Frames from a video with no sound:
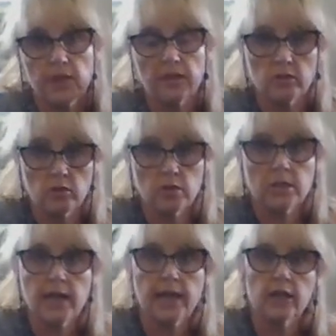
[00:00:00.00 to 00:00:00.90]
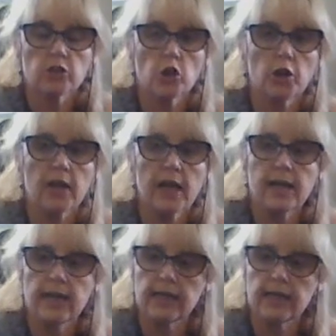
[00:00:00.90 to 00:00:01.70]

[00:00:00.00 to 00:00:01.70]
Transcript: It's not saying it's okay.